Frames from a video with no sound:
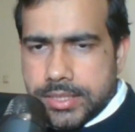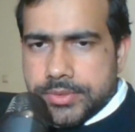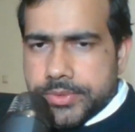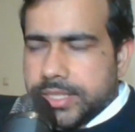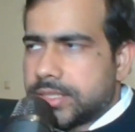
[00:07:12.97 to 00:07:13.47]

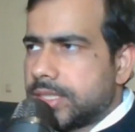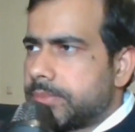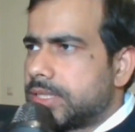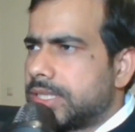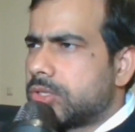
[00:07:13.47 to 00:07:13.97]
right?
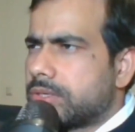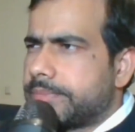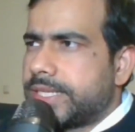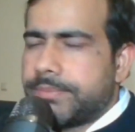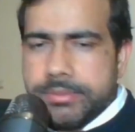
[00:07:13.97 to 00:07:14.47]
But there are not
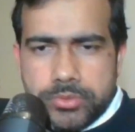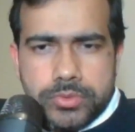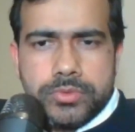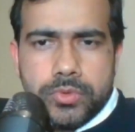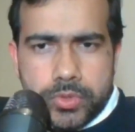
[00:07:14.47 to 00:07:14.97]
many people
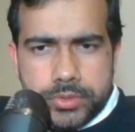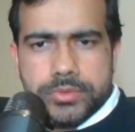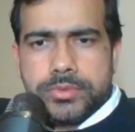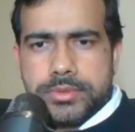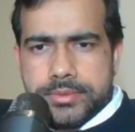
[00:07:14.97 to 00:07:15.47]
who go on
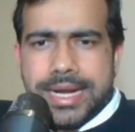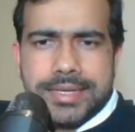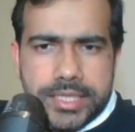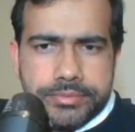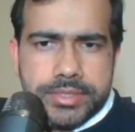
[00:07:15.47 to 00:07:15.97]
to
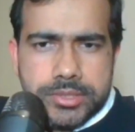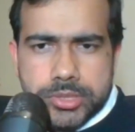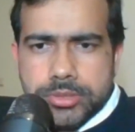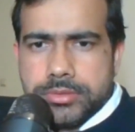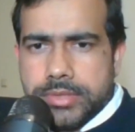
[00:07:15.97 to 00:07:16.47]
that level.
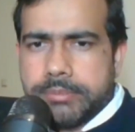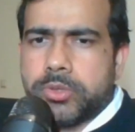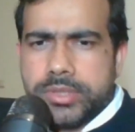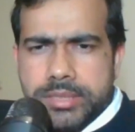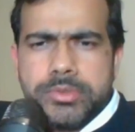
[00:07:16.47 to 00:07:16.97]
So I'm
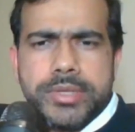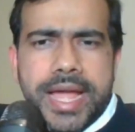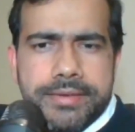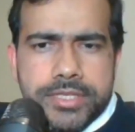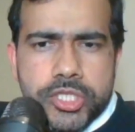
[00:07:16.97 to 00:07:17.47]
talking about the
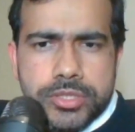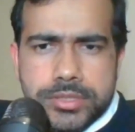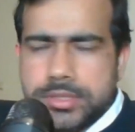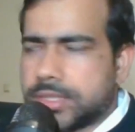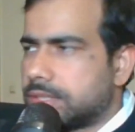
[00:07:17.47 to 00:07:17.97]
average.
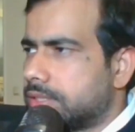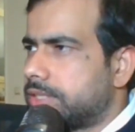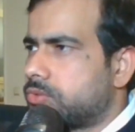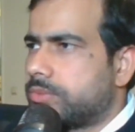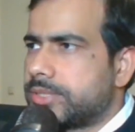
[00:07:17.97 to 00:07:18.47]
Uh,
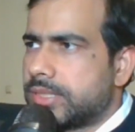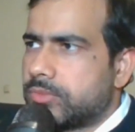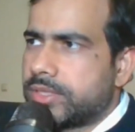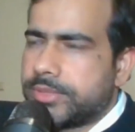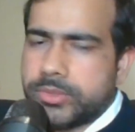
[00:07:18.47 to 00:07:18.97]
it will be
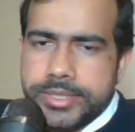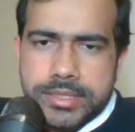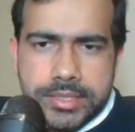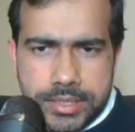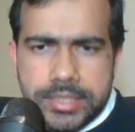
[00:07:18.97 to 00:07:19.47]
somewhere
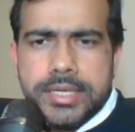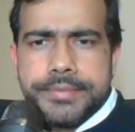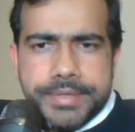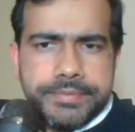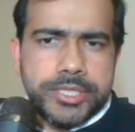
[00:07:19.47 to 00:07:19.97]
between
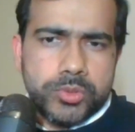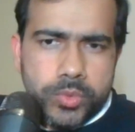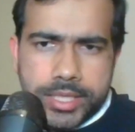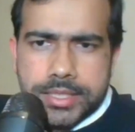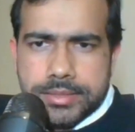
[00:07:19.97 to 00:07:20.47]
fifty to
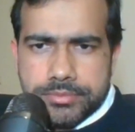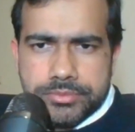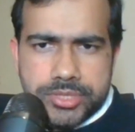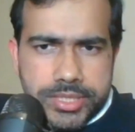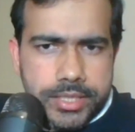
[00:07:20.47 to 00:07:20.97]
one
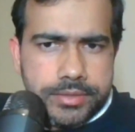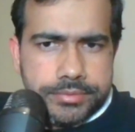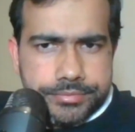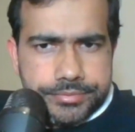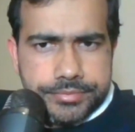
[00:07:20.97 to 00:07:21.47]
share
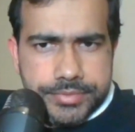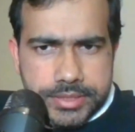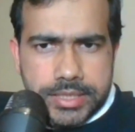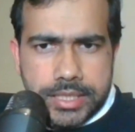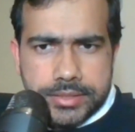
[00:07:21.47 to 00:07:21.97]

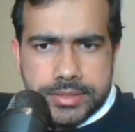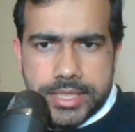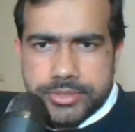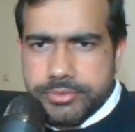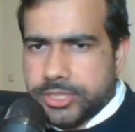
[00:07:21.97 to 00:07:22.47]
in that in
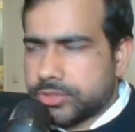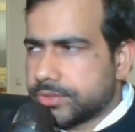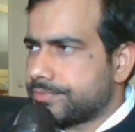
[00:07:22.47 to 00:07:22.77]
that range.